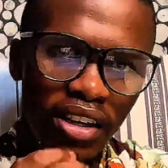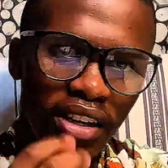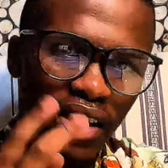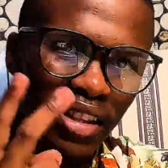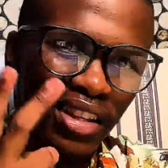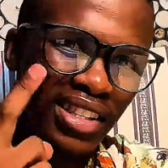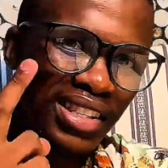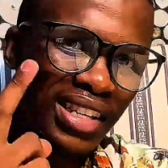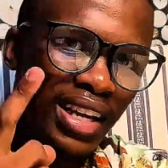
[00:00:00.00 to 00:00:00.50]

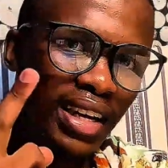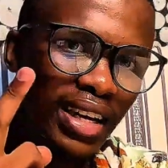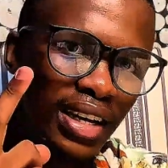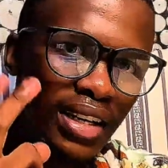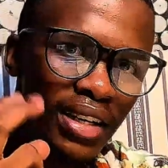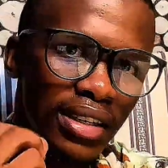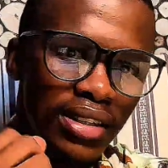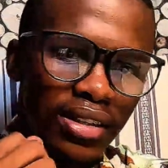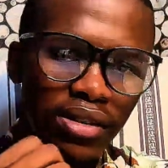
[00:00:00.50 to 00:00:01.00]
the
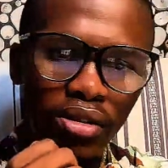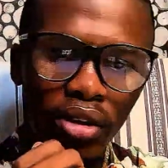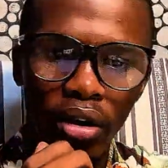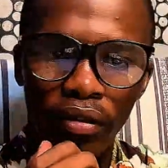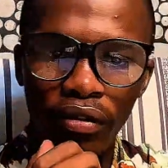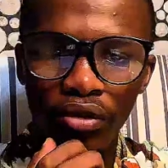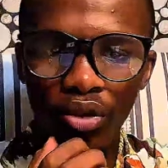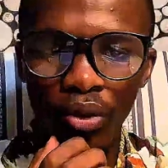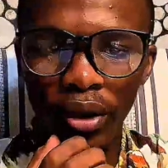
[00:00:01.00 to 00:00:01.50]
second
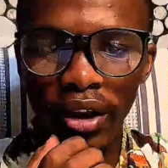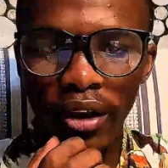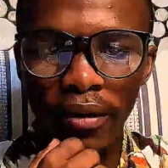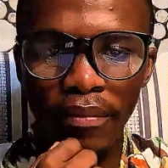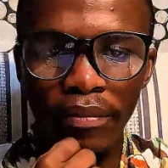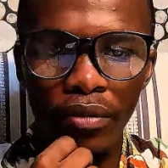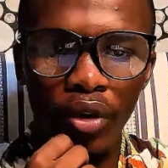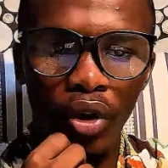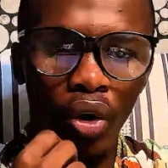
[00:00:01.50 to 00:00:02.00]
software
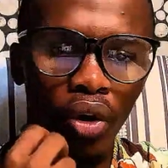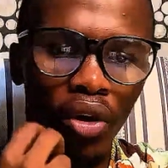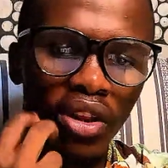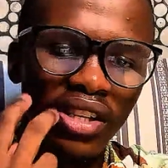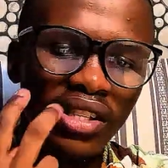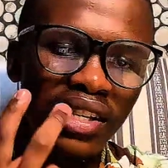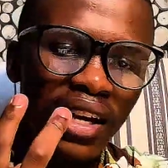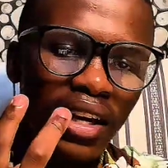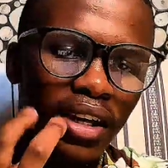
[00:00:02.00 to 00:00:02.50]
or
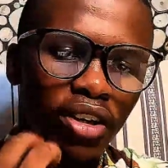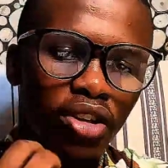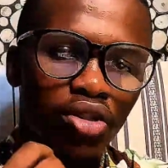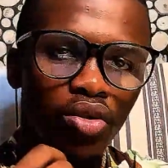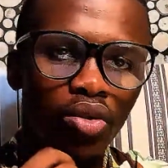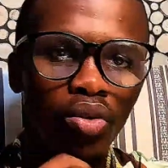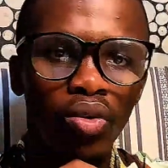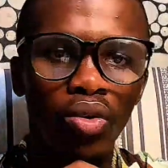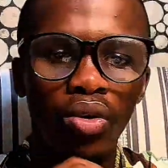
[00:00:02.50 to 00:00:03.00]
the second
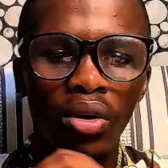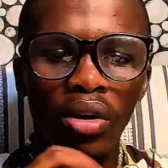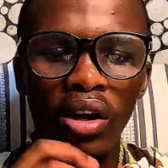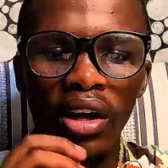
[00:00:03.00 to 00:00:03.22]
tool,